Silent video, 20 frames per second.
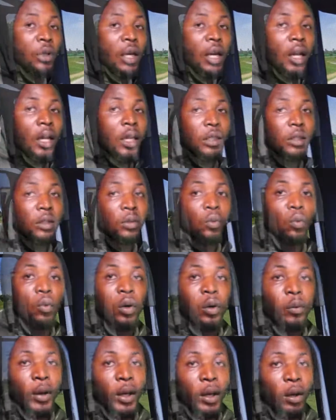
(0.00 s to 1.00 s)
has
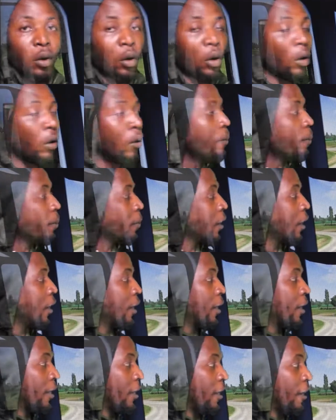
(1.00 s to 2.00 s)
what we call
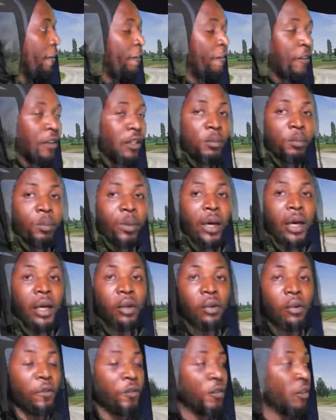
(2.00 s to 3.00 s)
the first part of